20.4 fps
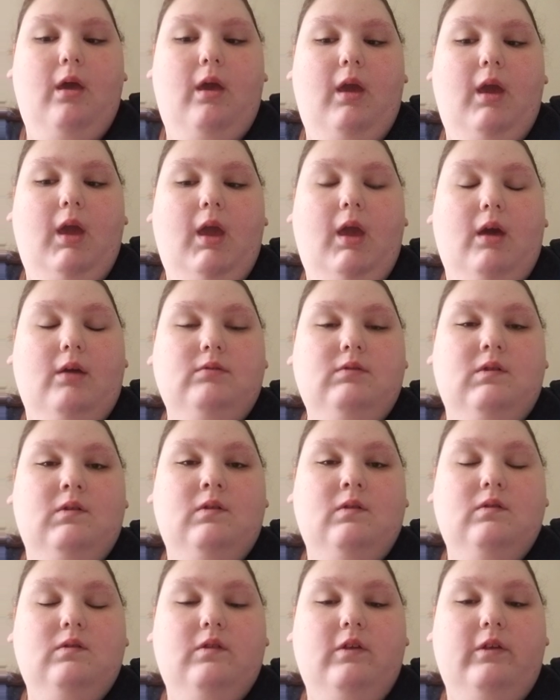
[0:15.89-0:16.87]
and
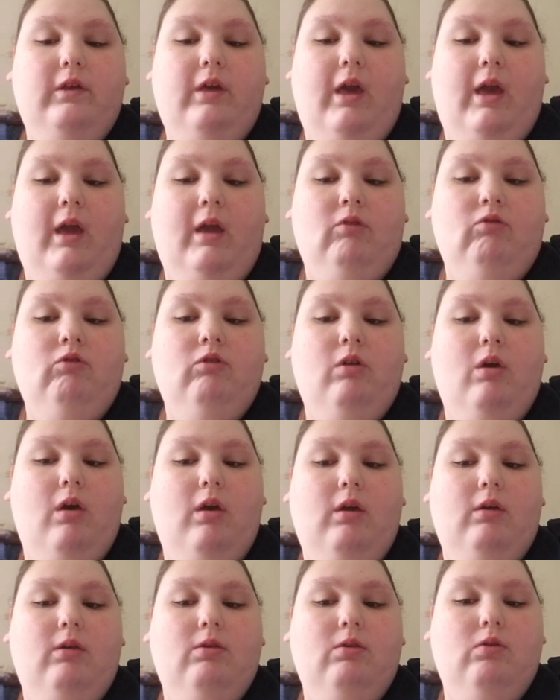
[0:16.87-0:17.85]
to gauge
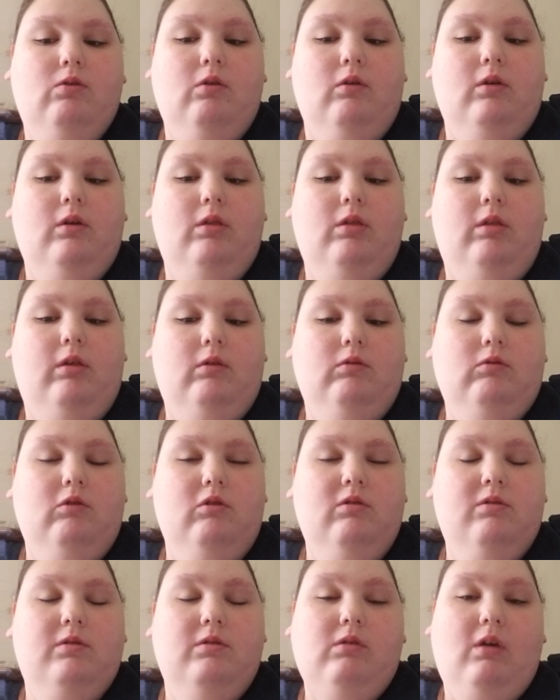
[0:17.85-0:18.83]
a student's
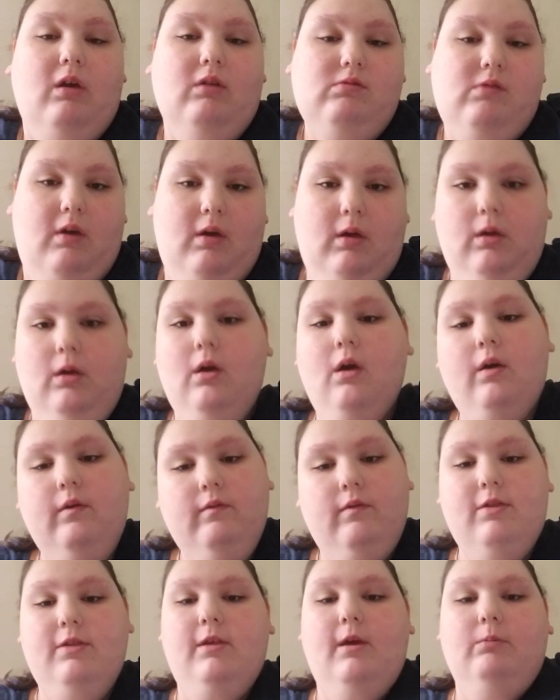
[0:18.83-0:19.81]
understanding of
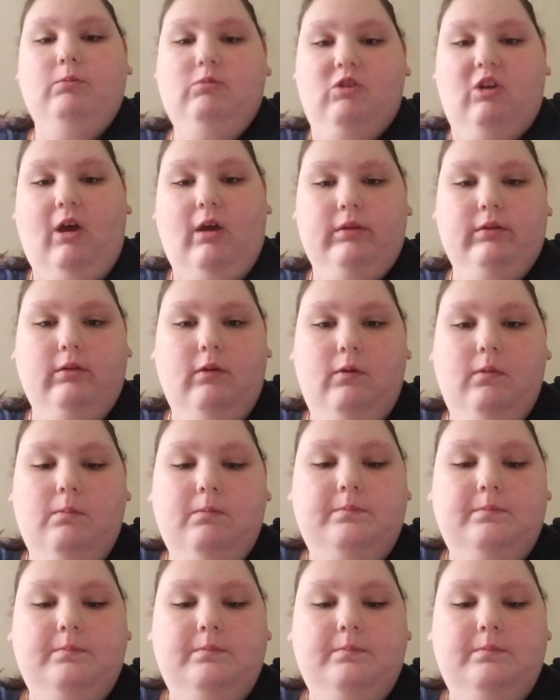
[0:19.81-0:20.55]
a subject.